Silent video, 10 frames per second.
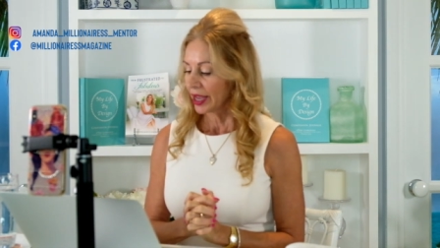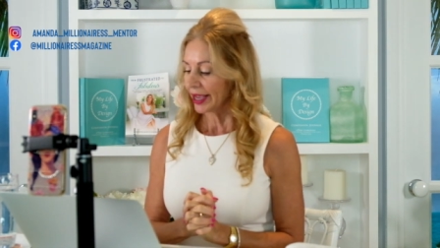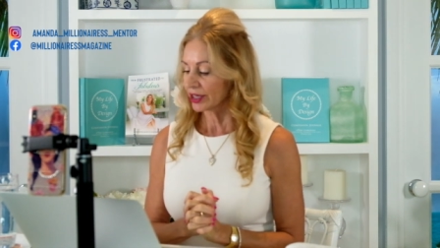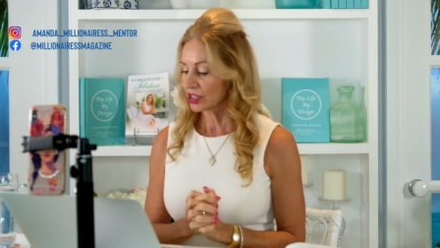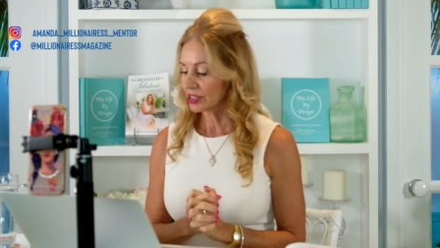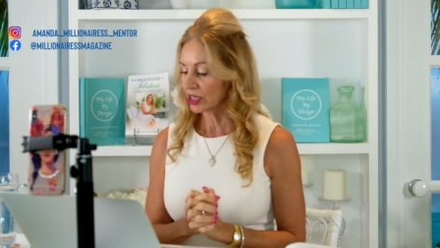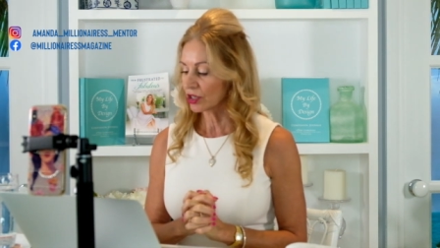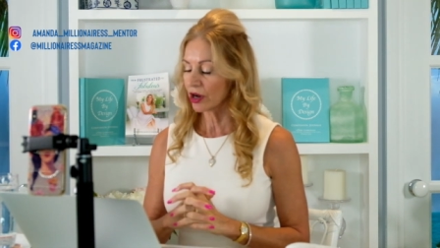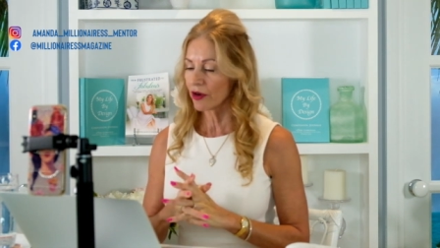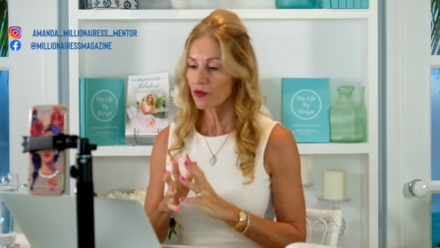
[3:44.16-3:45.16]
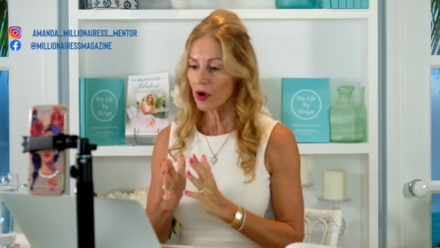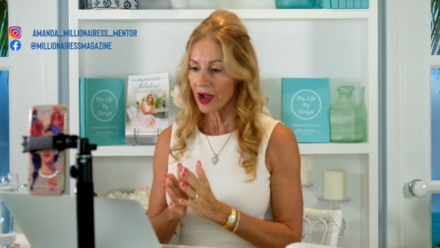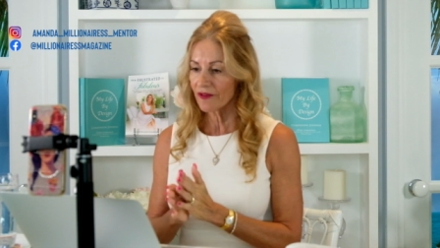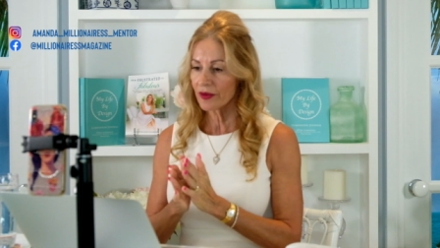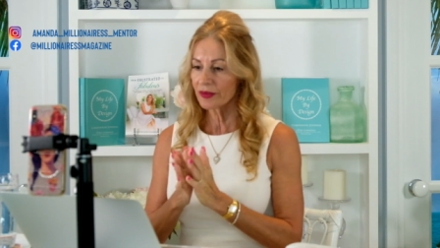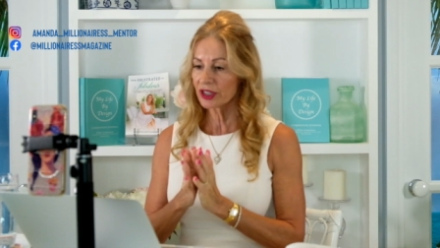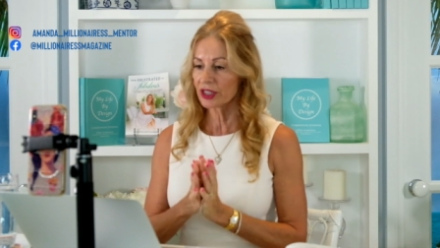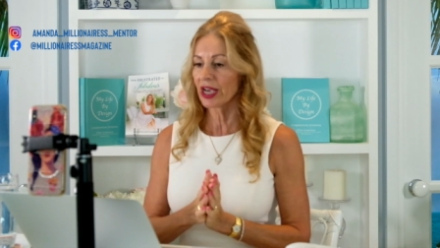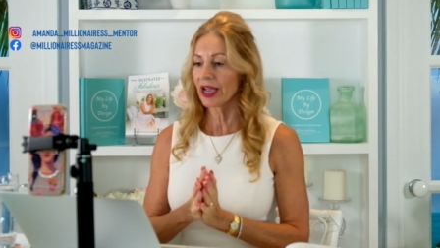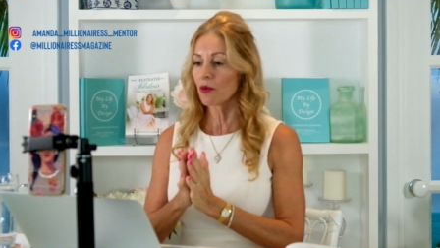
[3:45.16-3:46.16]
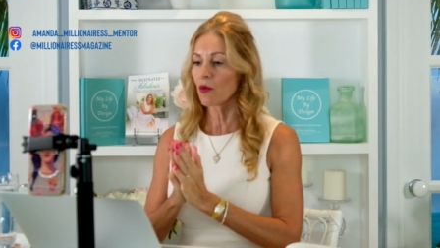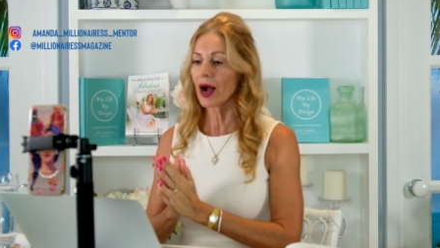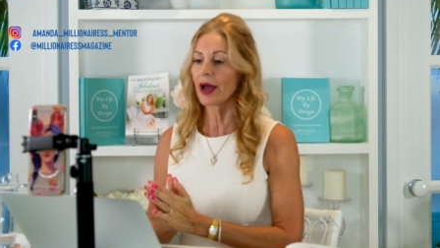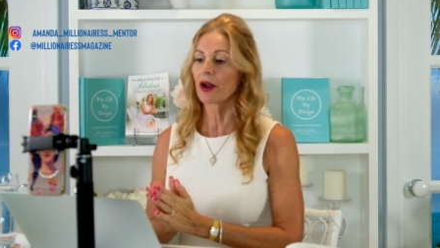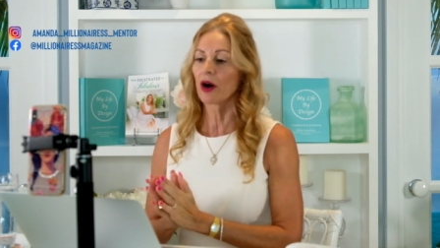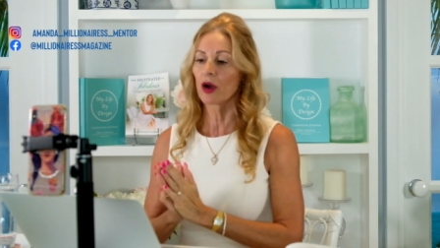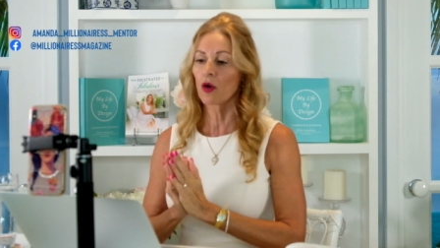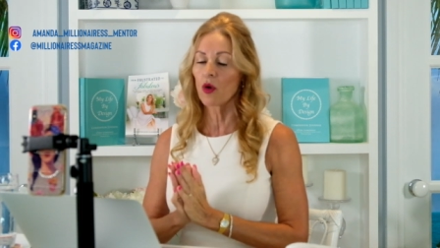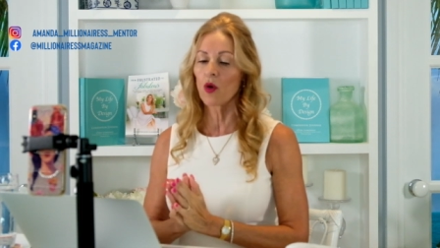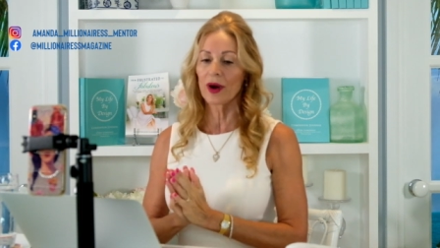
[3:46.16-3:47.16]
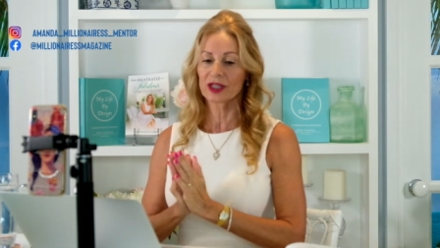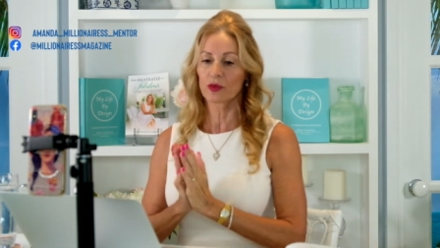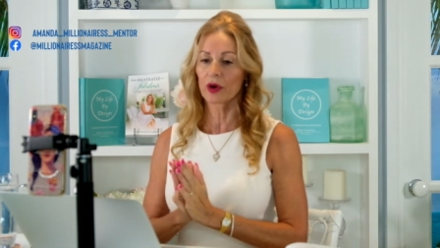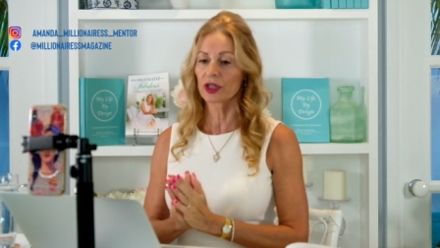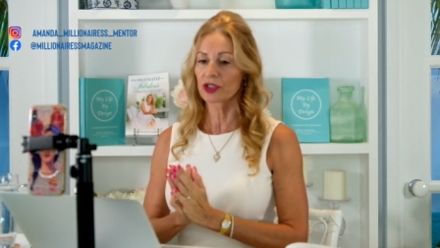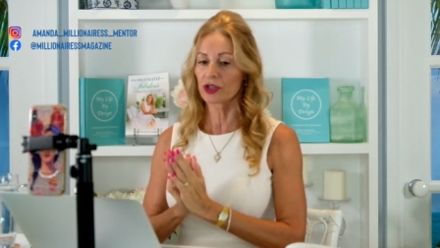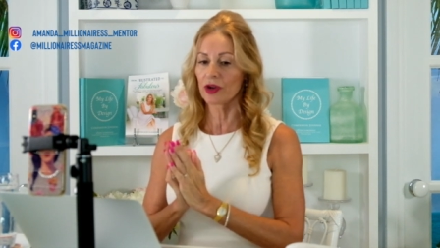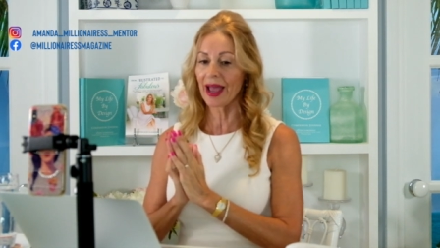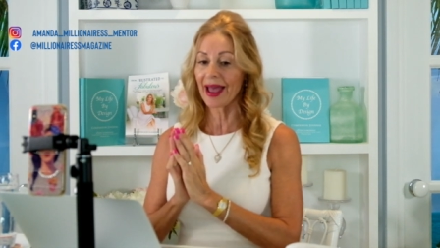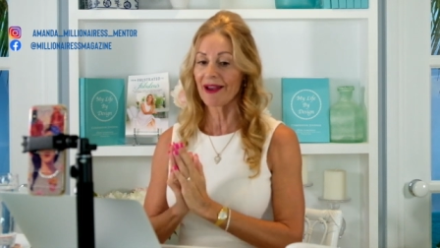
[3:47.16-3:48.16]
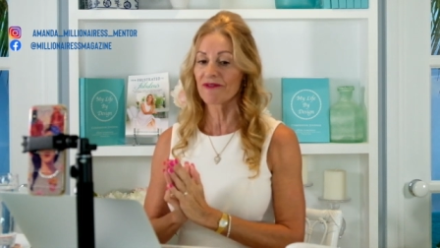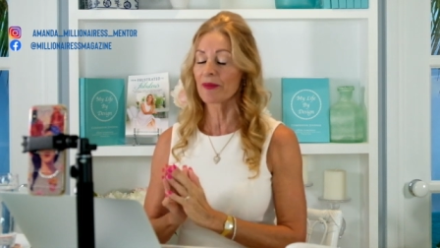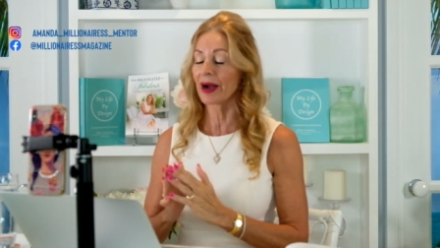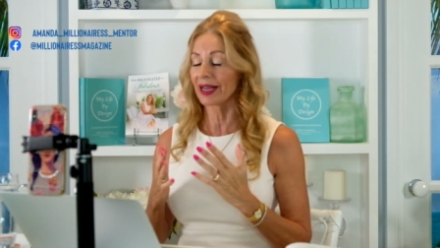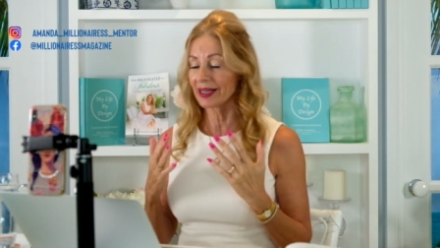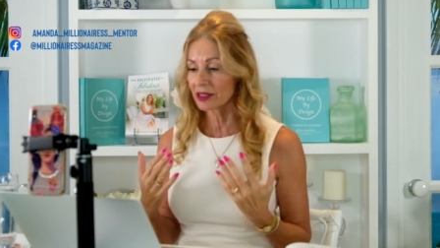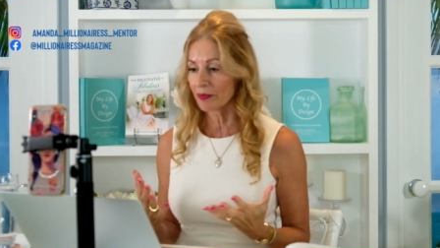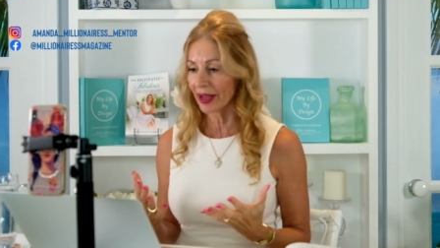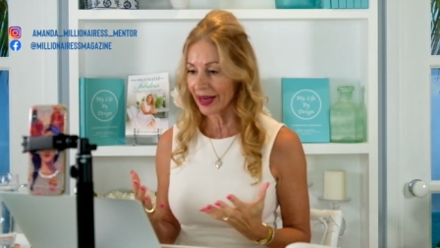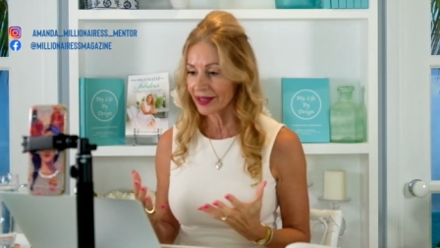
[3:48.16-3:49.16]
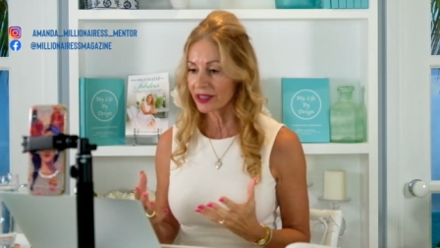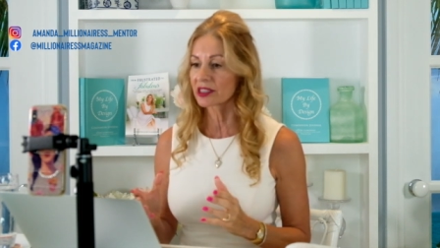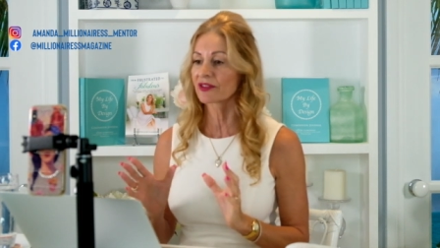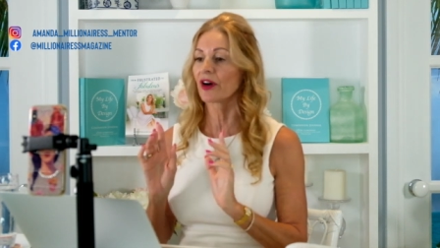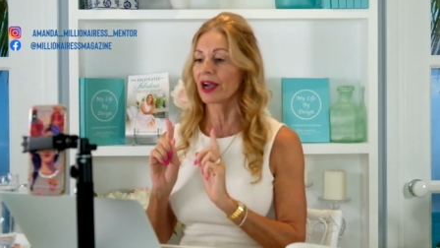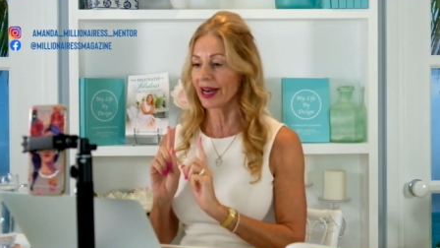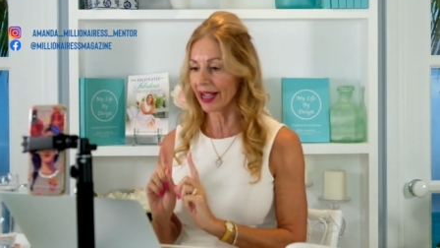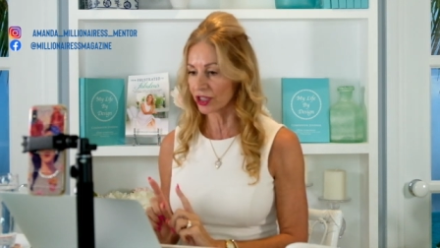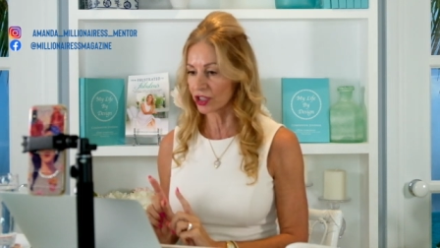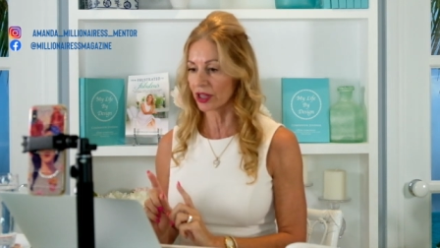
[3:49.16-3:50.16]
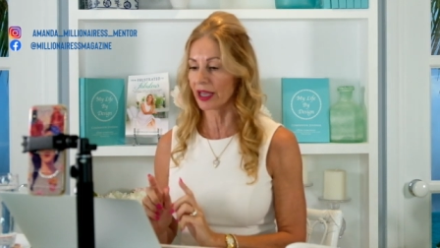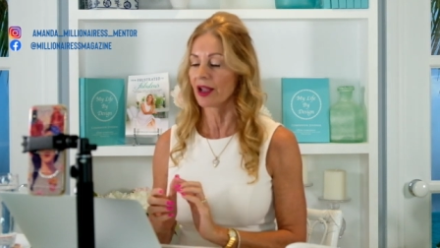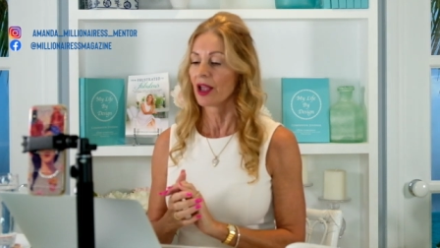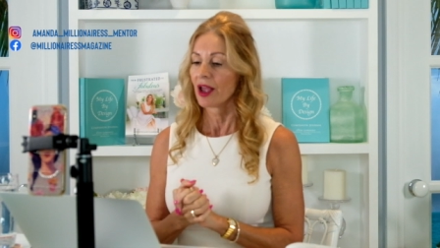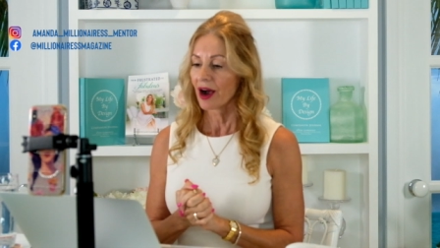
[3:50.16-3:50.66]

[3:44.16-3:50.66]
And she said, you know, right from the day one, I always wanted to have my independence financially.